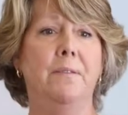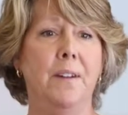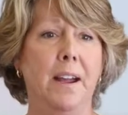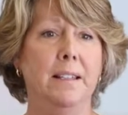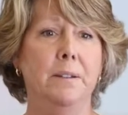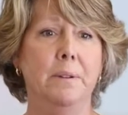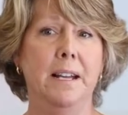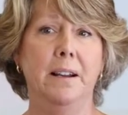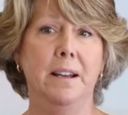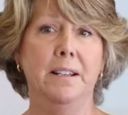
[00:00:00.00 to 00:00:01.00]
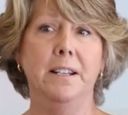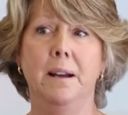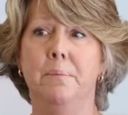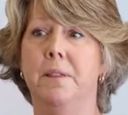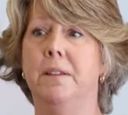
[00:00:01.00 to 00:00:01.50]
Finally, we ended
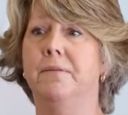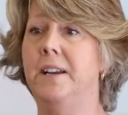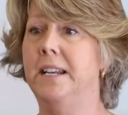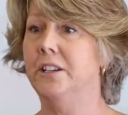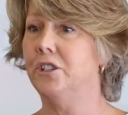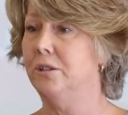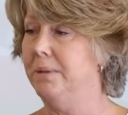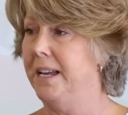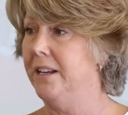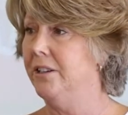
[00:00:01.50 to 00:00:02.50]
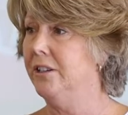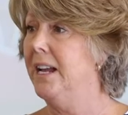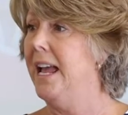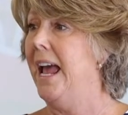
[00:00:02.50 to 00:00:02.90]
up with a financial planner,